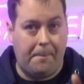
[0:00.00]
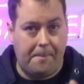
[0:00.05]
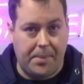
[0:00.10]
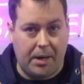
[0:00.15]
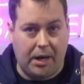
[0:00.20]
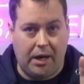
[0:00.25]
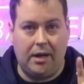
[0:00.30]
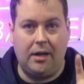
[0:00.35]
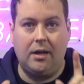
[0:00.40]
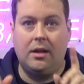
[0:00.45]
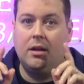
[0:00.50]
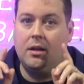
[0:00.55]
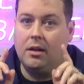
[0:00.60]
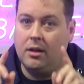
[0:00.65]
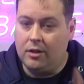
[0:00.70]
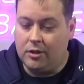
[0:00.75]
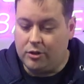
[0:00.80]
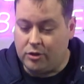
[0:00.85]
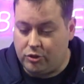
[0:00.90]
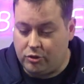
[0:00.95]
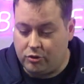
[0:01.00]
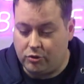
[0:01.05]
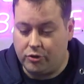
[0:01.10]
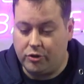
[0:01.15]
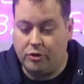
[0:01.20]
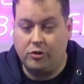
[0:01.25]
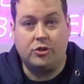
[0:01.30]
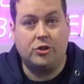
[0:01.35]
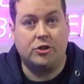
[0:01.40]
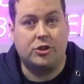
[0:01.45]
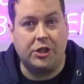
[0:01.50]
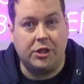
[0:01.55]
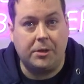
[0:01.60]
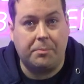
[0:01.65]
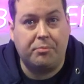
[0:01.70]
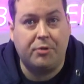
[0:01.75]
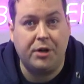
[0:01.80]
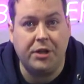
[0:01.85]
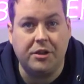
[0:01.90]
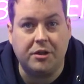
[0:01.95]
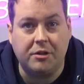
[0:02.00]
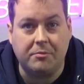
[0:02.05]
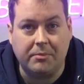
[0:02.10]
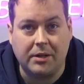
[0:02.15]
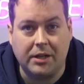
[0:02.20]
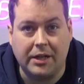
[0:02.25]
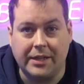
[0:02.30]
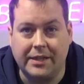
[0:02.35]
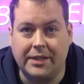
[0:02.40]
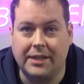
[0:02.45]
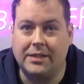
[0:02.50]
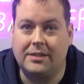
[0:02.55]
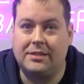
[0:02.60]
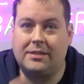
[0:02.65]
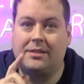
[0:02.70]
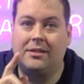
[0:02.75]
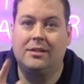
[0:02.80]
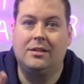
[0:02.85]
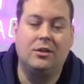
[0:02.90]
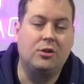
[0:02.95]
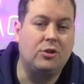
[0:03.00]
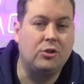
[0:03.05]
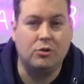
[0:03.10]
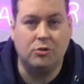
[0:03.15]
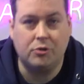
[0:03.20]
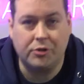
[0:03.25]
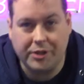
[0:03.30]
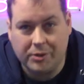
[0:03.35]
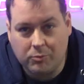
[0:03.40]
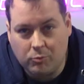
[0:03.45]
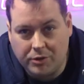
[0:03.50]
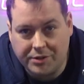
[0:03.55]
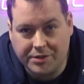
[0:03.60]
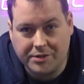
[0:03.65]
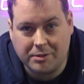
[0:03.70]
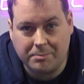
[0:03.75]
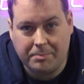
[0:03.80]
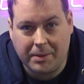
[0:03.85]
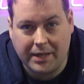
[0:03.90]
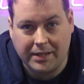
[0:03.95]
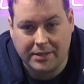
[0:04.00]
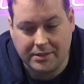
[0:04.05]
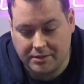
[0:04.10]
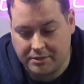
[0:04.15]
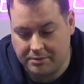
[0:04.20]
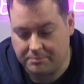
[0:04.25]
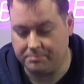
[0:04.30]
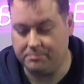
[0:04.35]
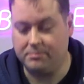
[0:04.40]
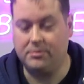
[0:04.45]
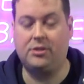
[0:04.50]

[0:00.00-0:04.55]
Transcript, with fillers: but you're not just going to print them like this, you're going to want to paint them.